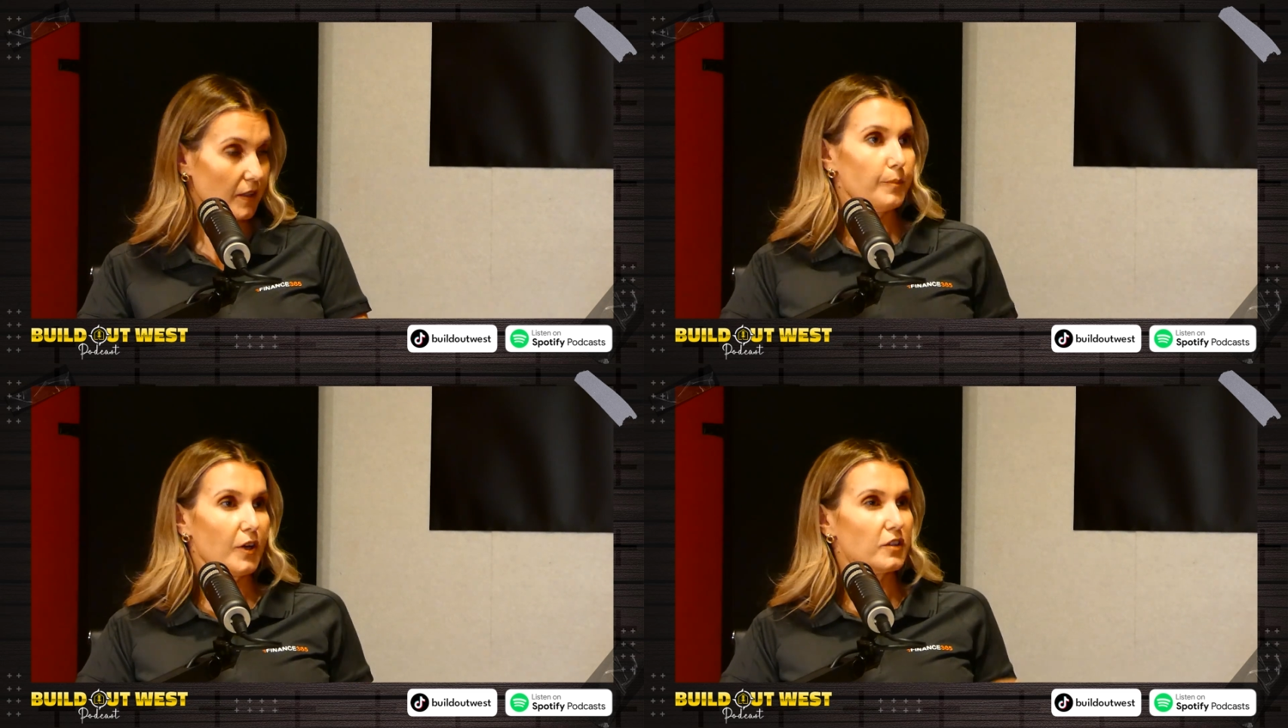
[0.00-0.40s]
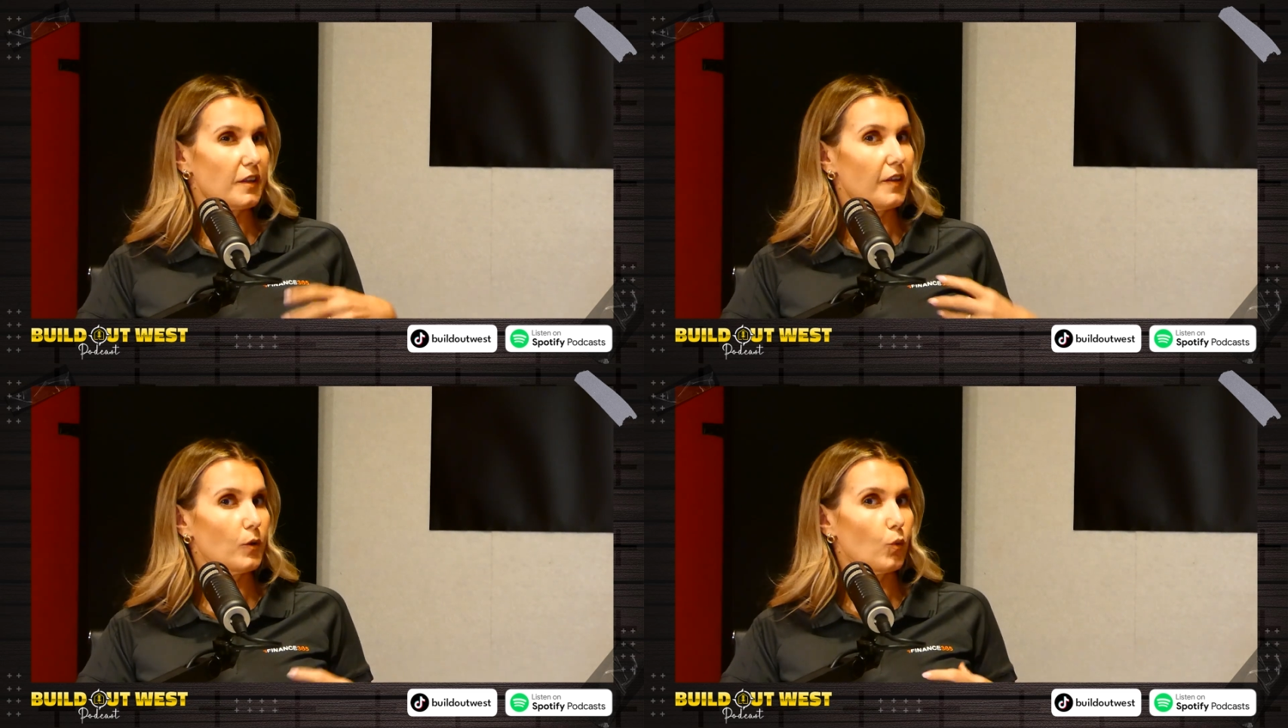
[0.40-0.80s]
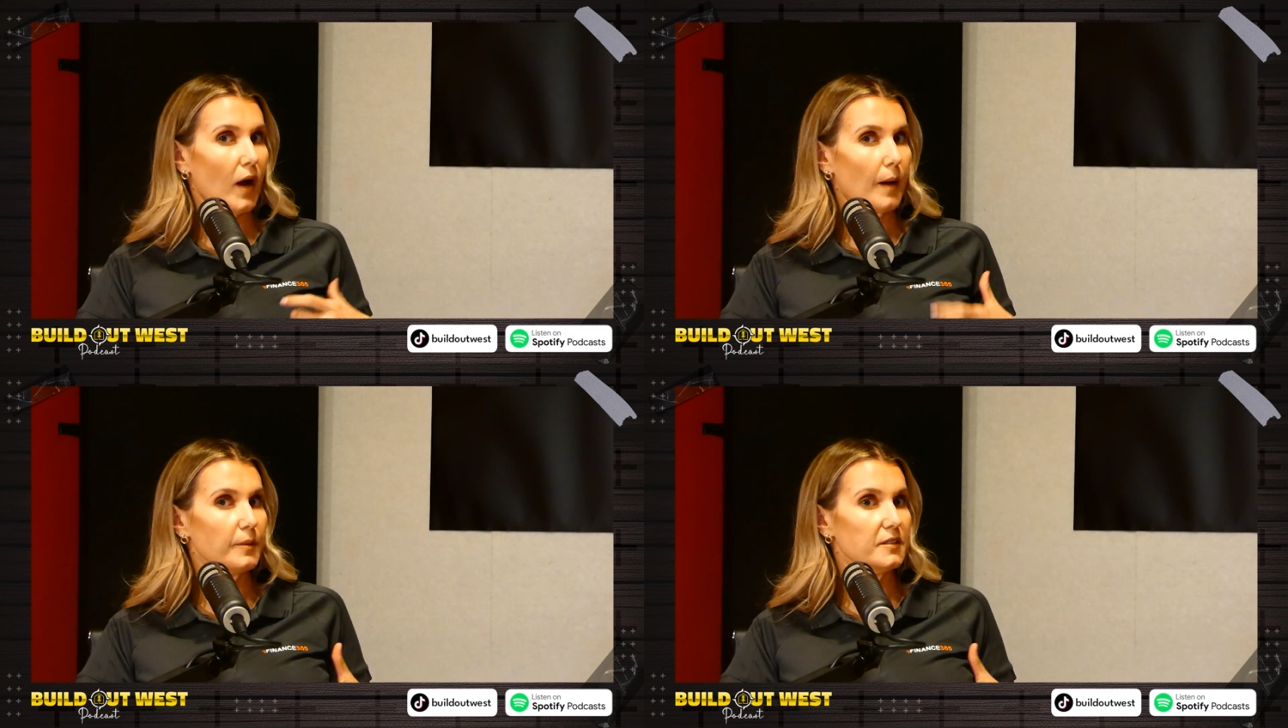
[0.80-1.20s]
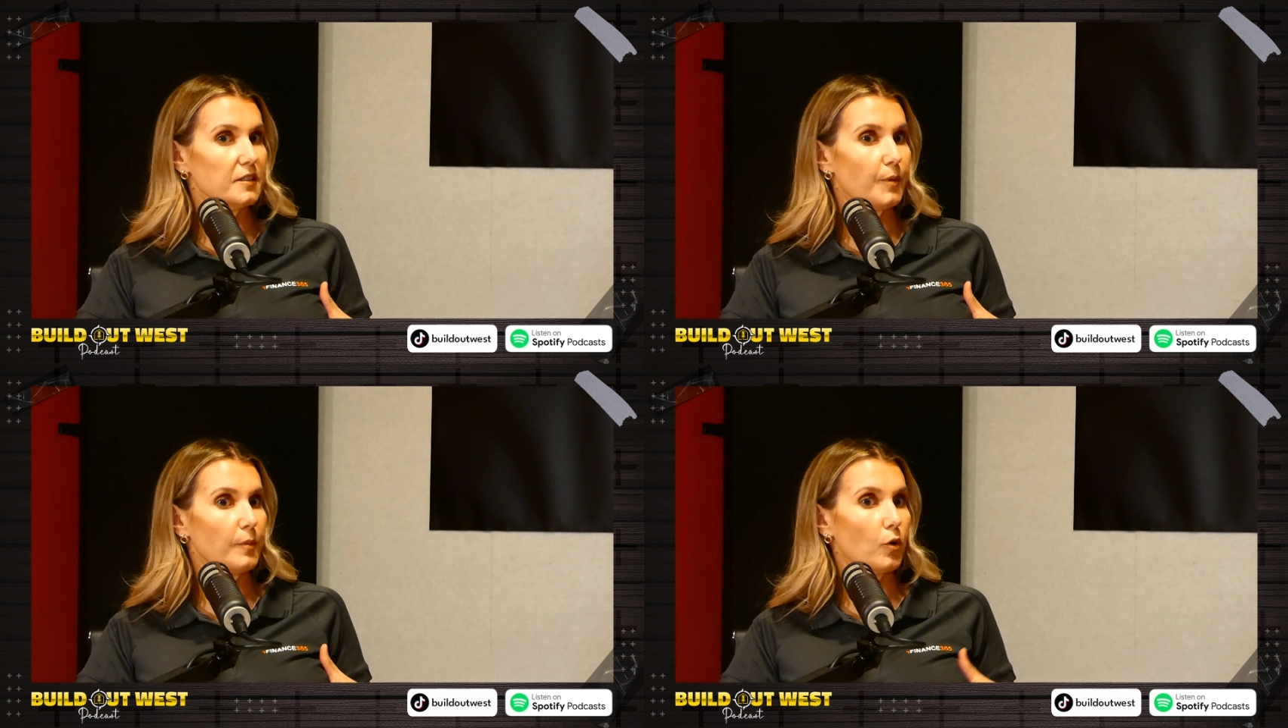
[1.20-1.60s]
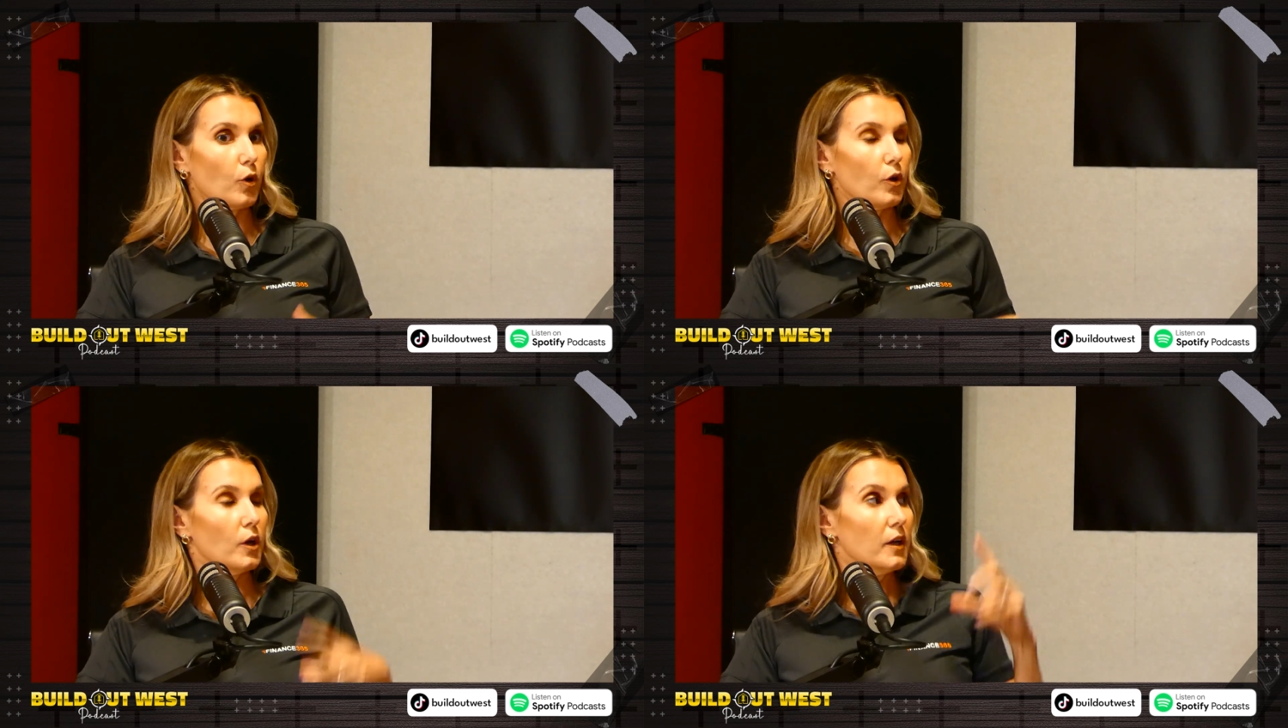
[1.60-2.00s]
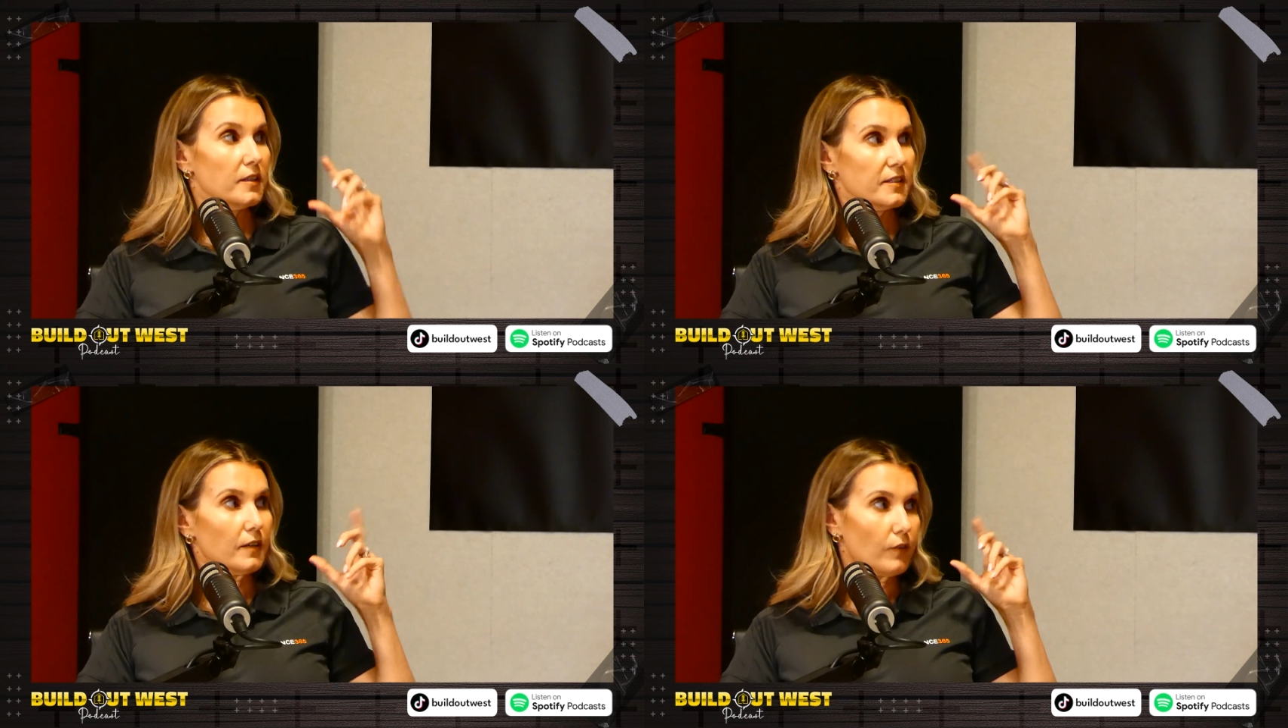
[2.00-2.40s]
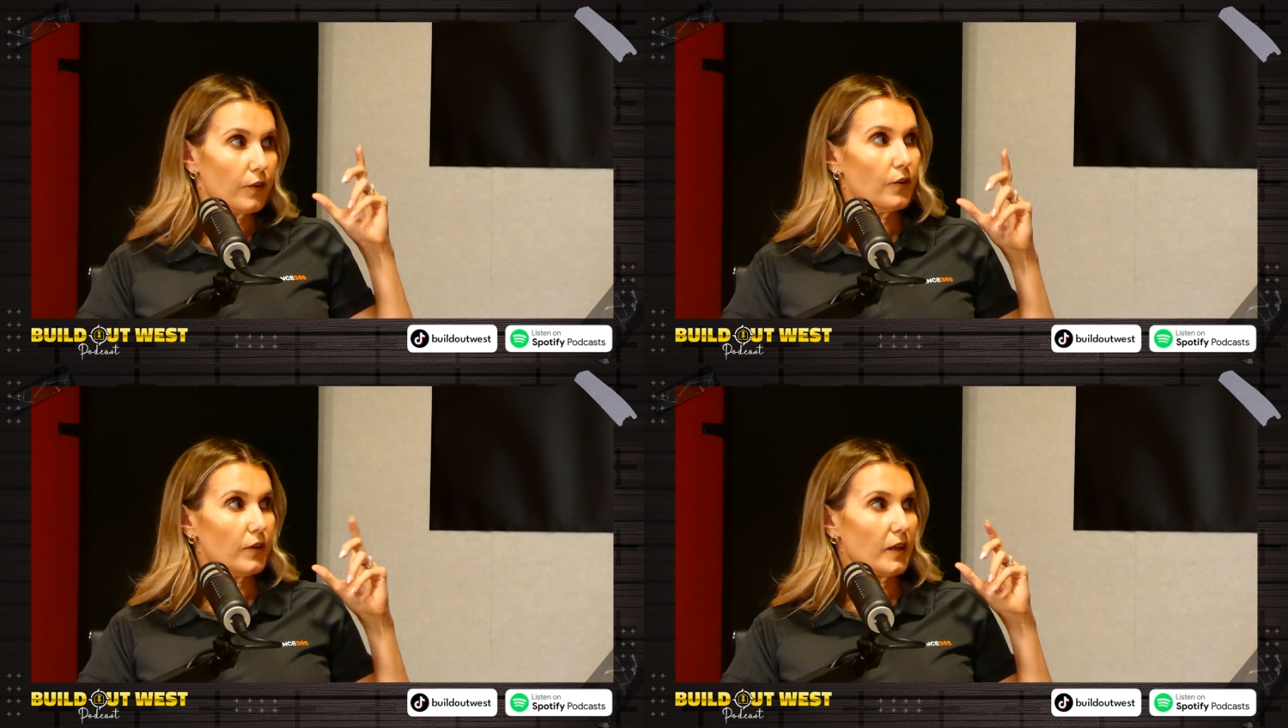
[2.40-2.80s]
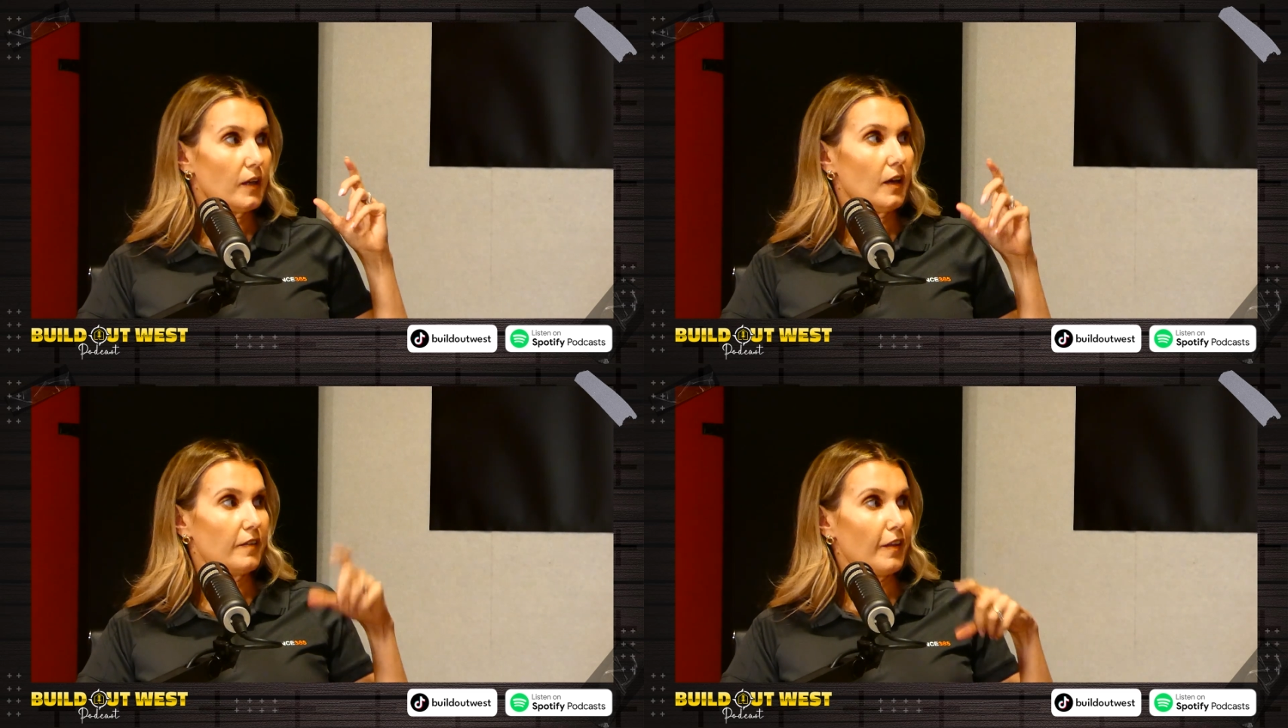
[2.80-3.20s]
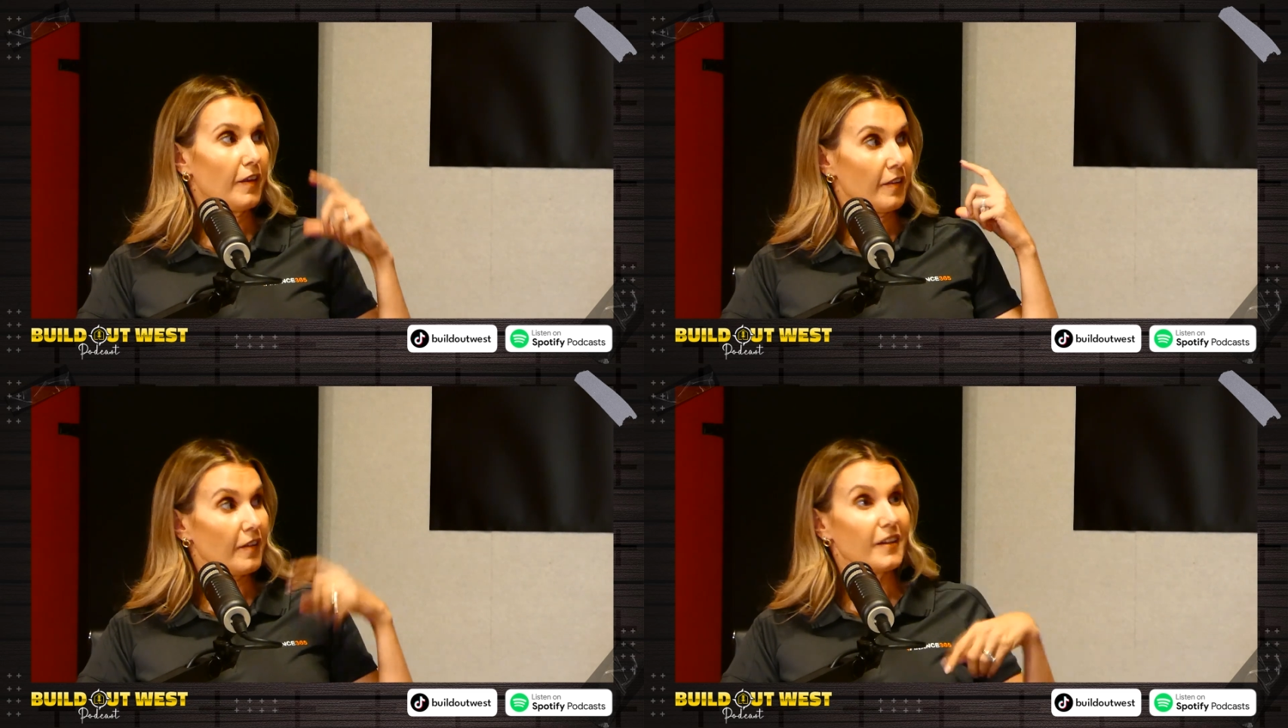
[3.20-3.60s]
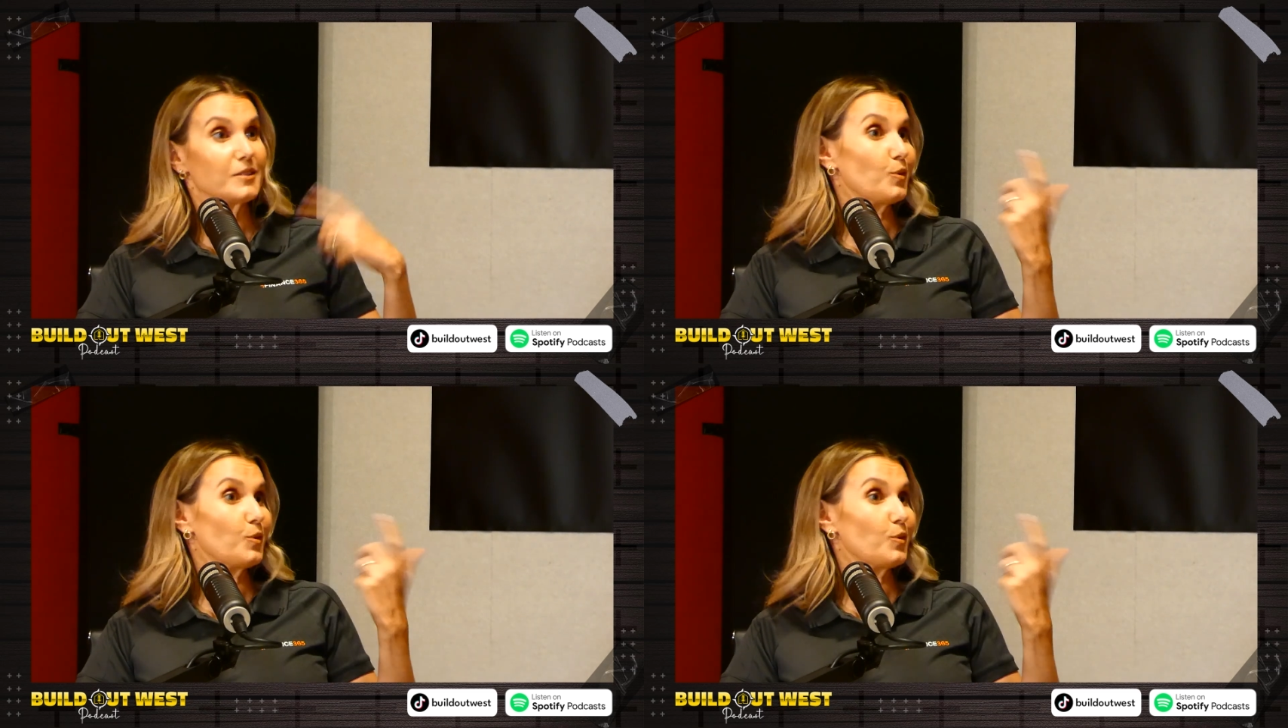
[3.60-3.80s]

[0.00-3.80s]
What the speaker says: Because I think what happens is people go 730 and they think that that's what